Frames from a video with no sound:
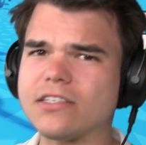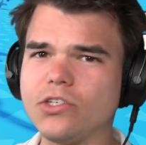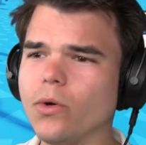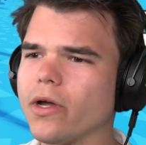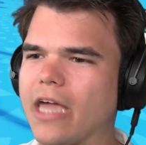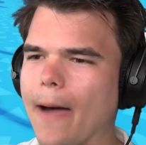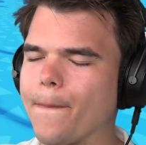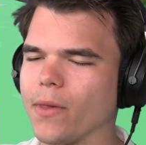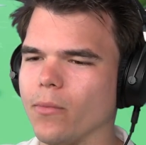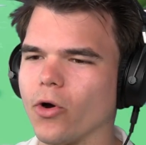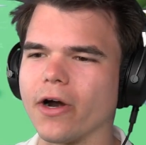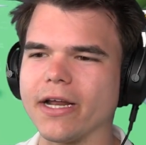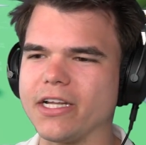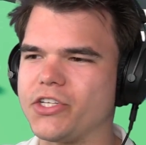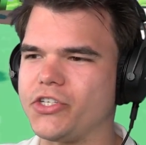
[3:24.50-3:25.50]
Let's do a couple
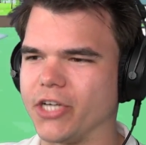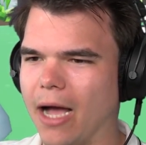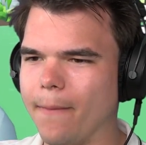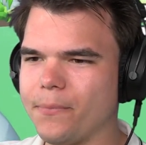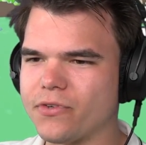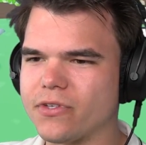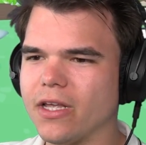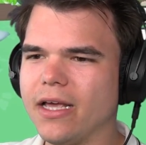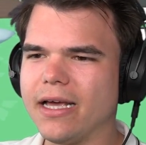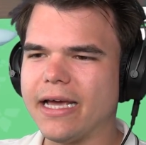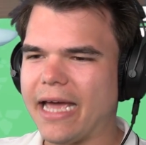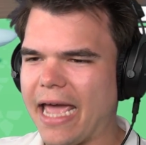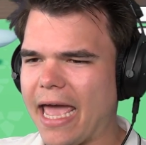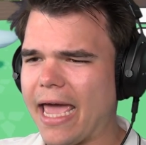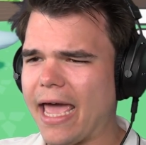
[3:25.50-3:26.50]
more of these jumps
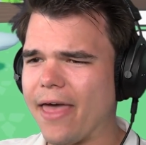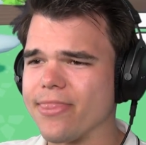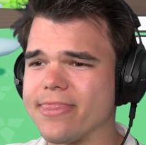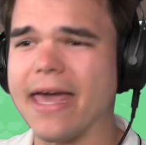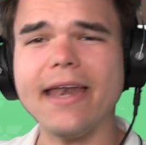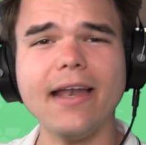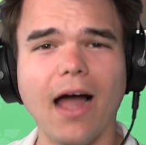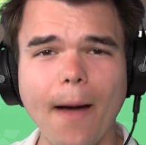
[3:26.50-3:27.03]
and then